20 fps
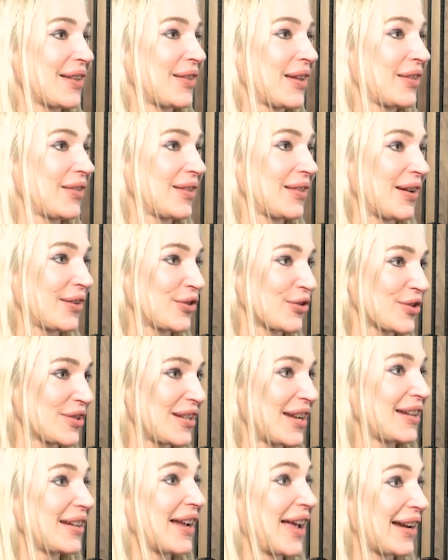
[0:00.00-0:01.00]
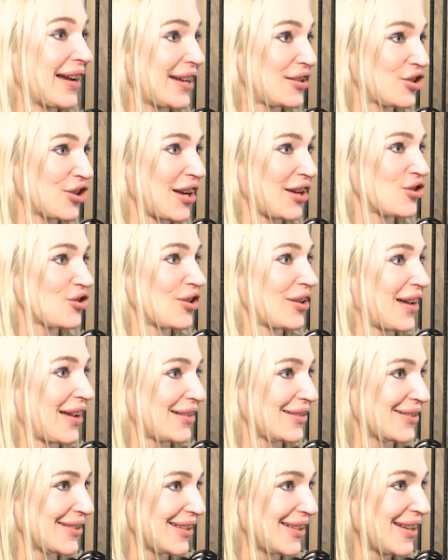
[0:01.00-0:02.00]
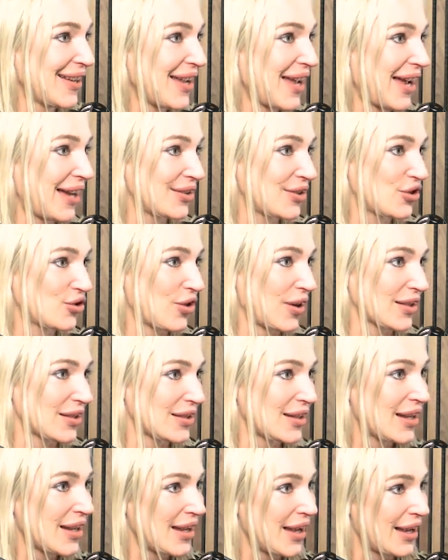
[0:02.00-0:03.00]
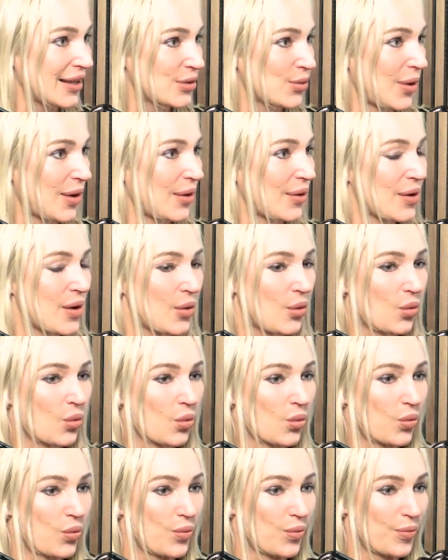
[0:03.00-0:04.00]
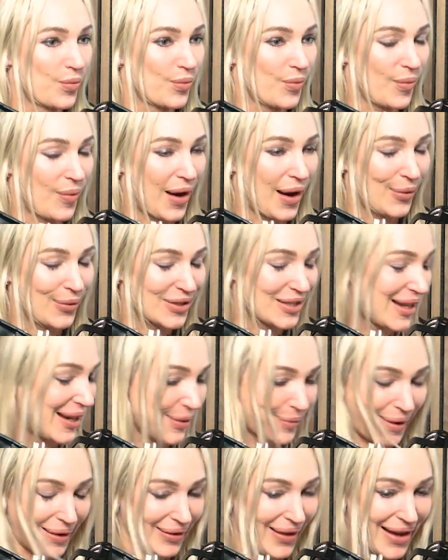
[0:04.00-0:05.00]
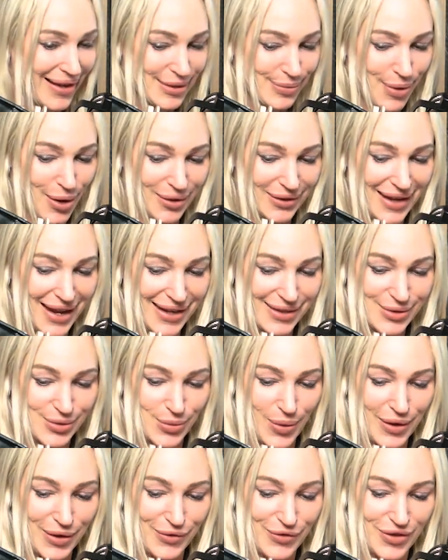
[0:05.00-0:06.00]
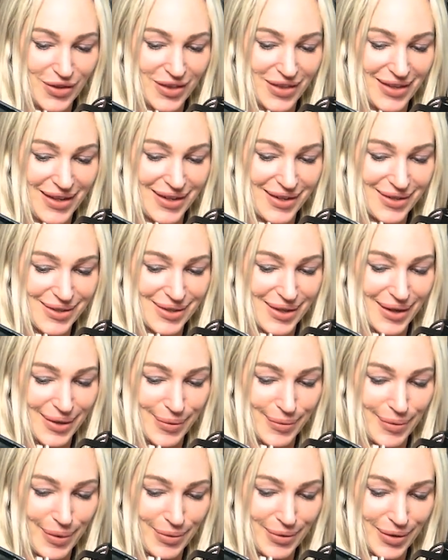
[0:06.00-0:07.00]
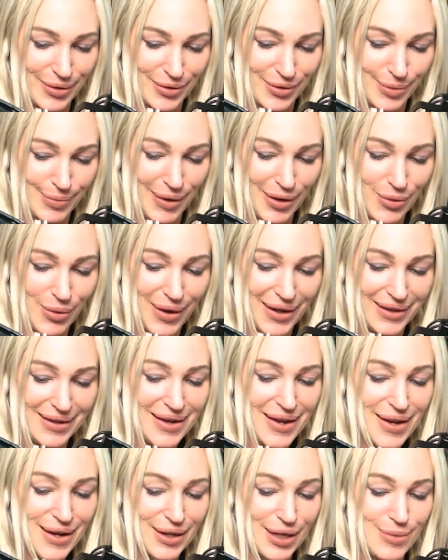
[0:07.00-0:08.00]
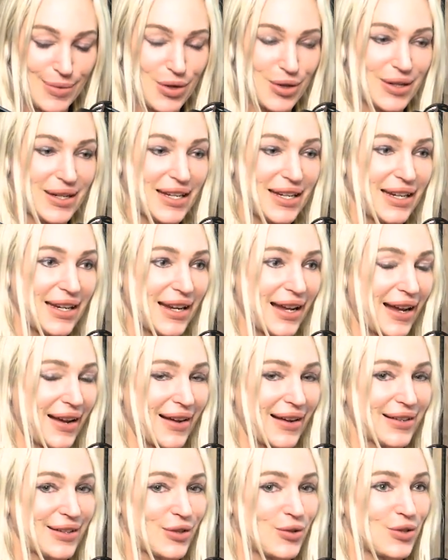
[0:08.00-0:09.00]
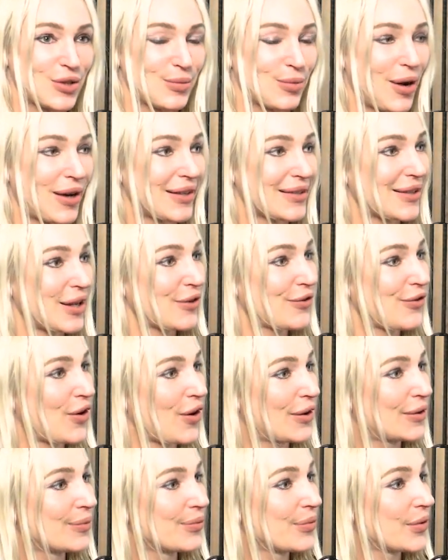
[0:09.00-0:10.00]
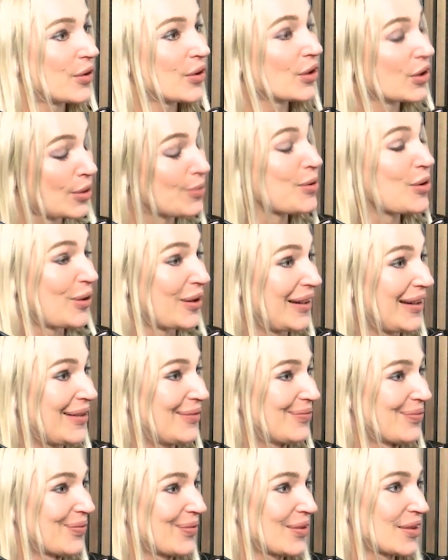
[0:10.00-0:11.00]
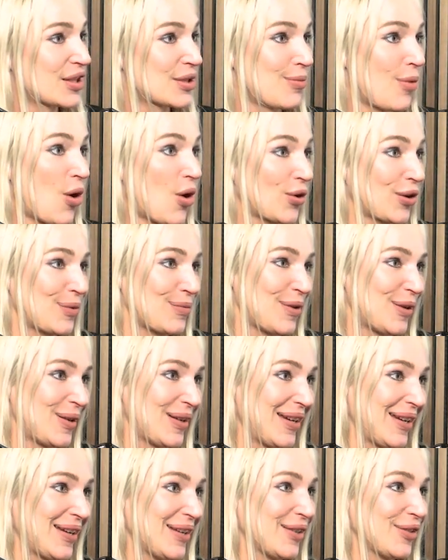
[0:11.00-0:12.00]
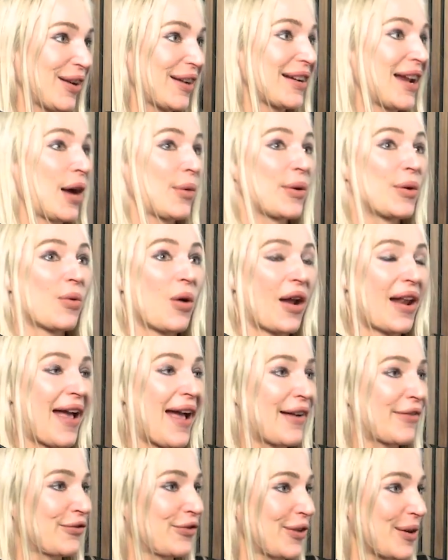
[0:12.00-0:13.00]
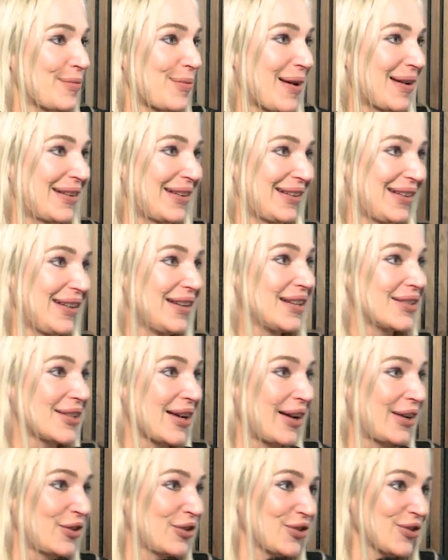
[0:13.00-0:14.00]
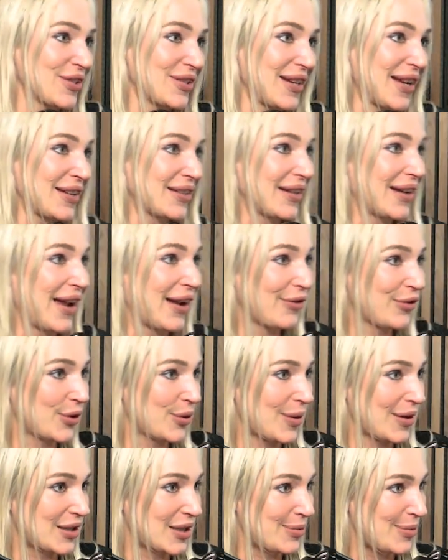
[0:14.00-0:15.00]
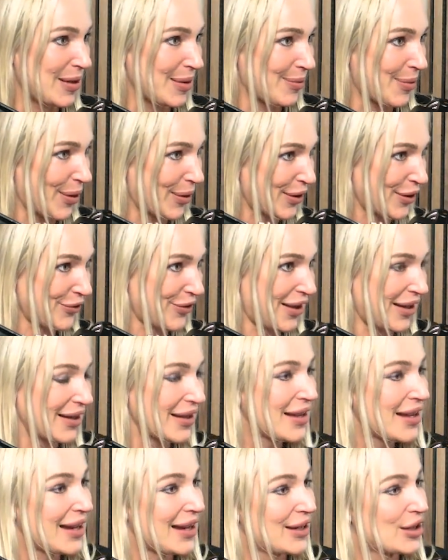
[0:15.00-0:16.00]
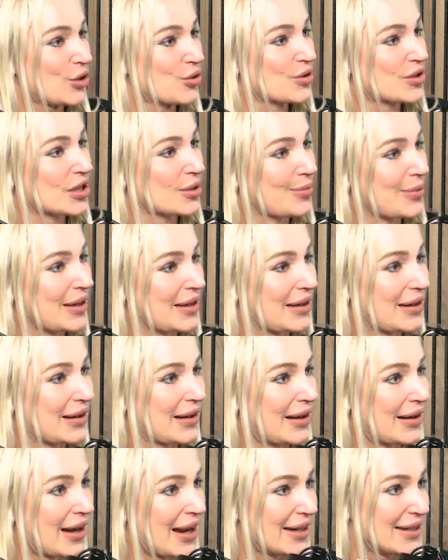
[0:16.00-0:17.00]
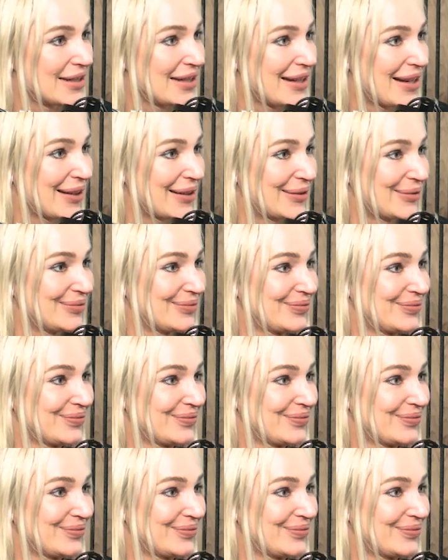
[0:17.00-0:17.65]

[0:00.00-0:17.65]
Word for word: and then understanding and education and and trust as well. I was saying in my last podcast, one of the things like the, the Bitcoin community used to pride itself on community, small community. Right now, we want everybody to understand and everyone to be a part of it. It used to be an idea.